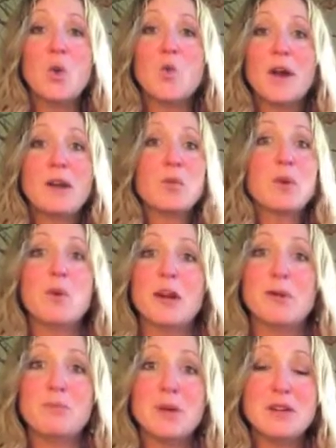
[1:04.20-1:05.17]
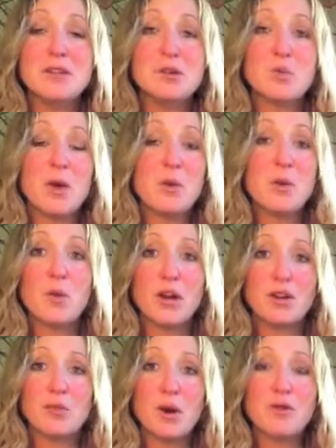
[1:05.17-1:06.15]
where we want to build and where we want
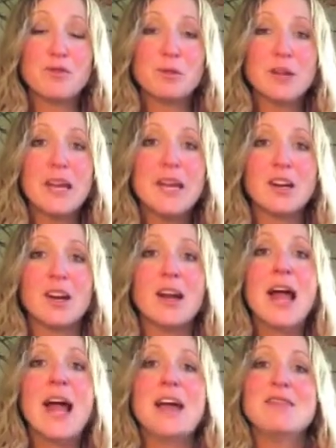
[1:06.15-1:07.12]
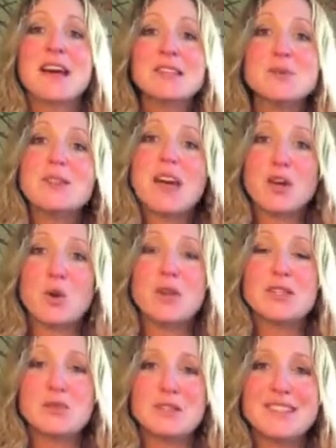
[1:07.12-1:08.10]
to grow from here. And that's what that
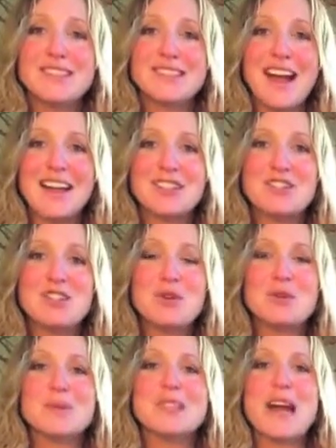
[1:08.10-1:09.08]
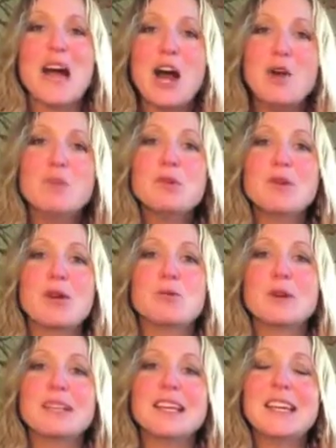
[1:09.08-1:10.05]
quiz was designed to do, is to help you get
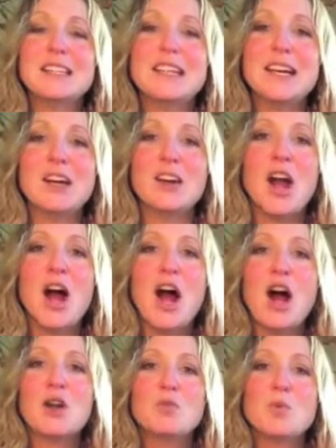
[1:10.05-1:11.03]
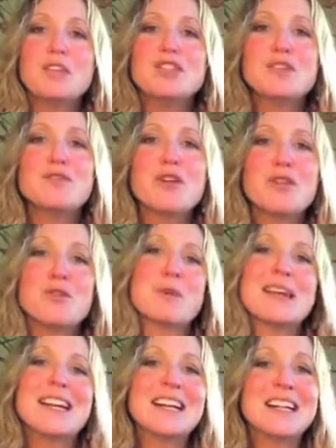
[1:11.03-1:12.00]
really clear on which of the
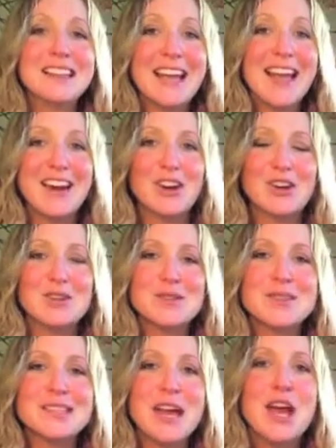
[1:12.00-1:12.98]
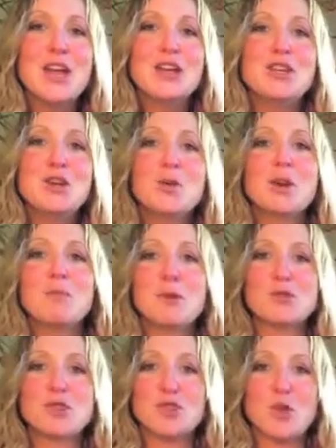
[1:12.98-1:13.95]
three clairs you are
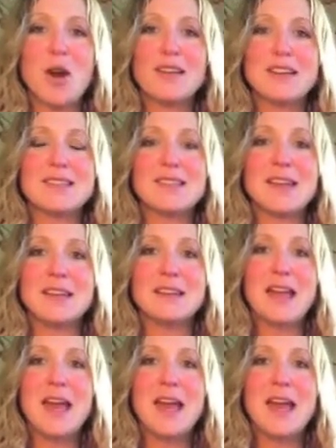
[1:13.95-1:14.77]
most strongest in.